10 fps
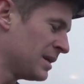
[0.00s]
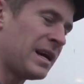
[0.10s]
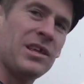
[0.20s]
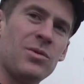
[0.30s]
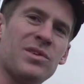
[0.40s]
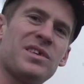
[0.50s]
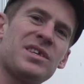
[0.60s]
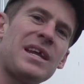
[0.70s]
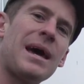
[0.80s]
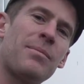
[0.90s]
and you would
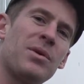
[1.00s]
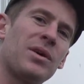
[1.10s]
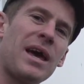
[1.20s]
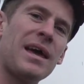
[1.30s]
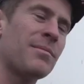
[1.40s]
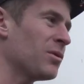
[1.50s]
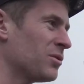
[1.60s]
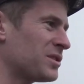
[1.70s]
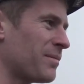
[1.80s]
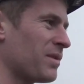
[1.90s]
snap your cable or
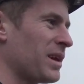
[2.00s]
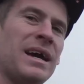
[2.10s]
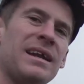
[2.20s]
something.